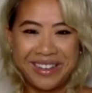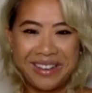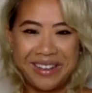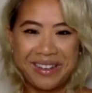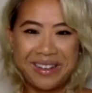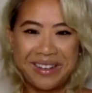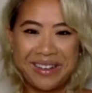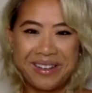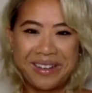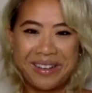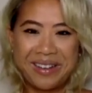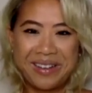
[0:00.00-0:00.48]

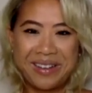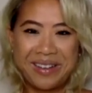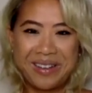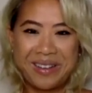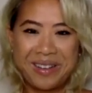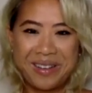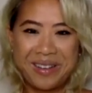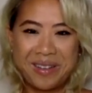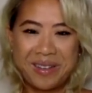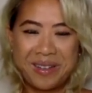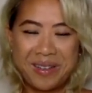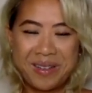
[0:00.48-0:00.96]

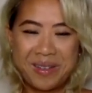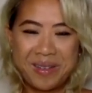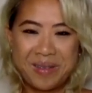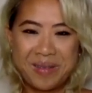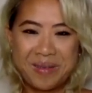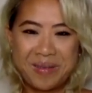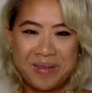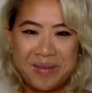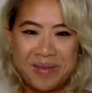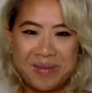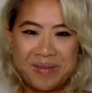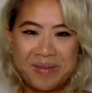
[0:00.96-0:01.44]

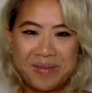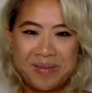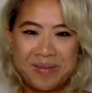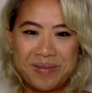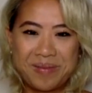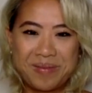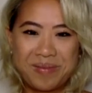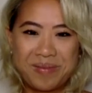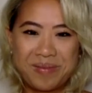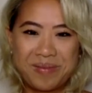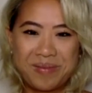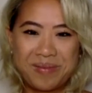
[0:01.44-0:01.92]

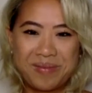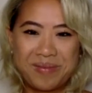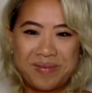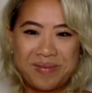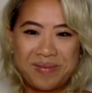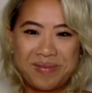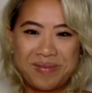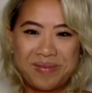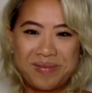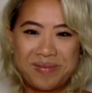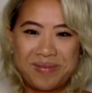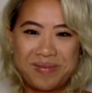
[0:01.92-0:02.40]

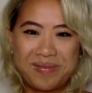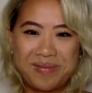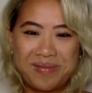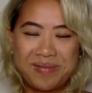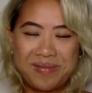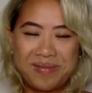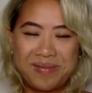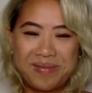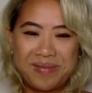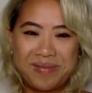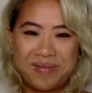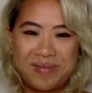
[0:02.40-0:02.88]

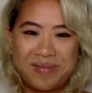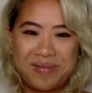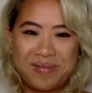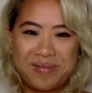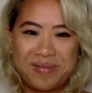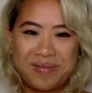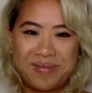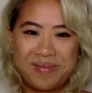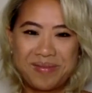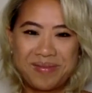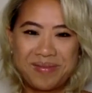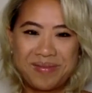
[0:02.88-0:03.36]

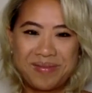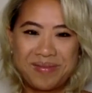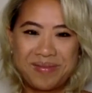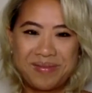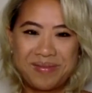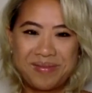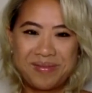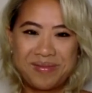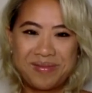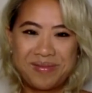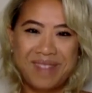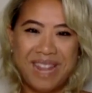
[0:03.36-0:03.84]

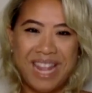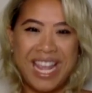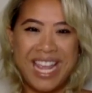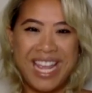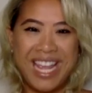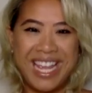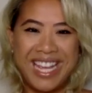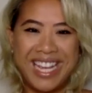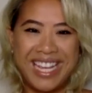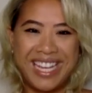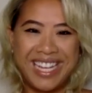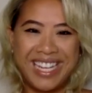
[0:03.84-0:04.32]

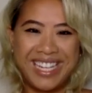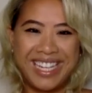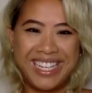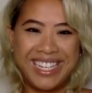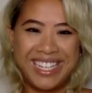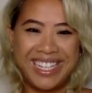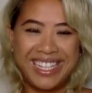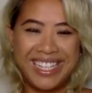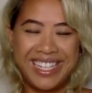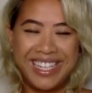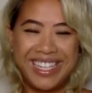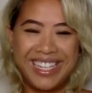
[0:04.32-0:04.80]

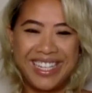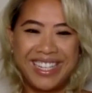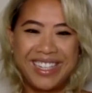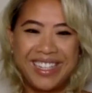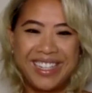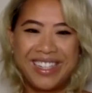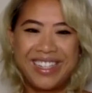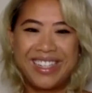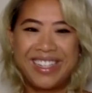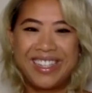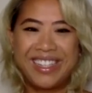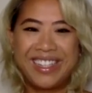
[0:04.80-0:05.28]

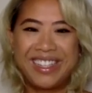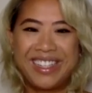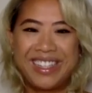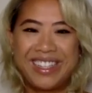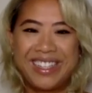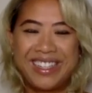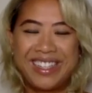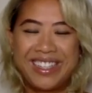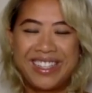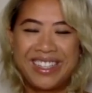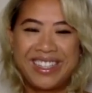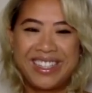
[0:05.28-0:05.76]

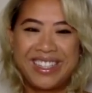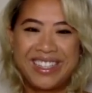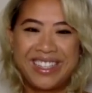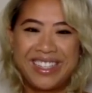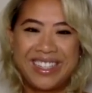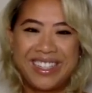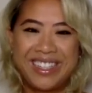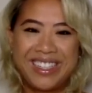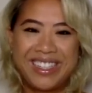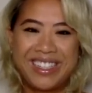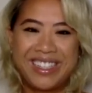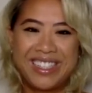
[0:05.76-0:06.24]

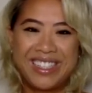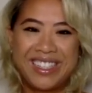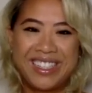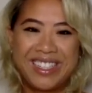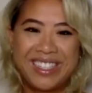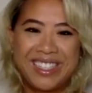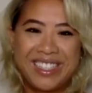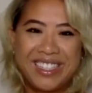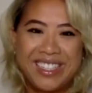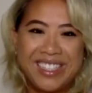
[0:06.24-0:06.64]
(not speaking)